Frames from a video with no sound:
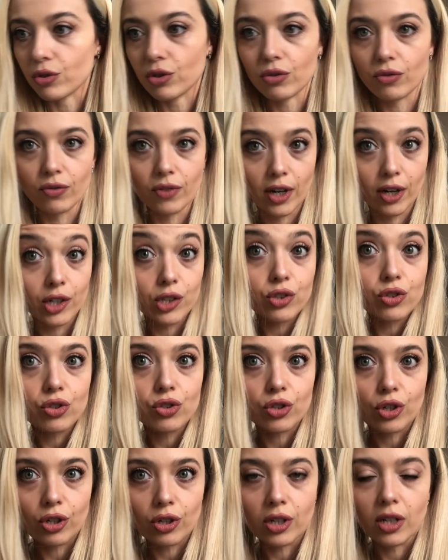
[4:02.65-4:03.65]
to very
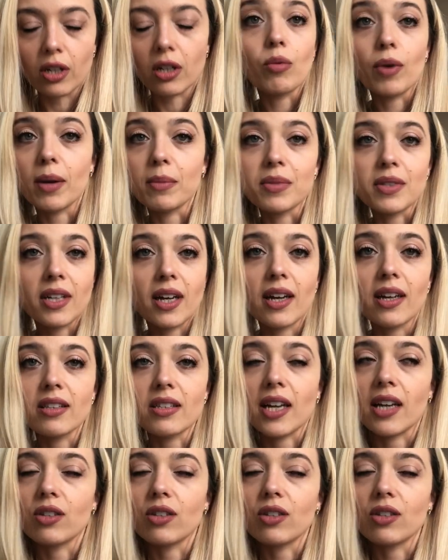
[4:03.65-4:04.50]
certain websites.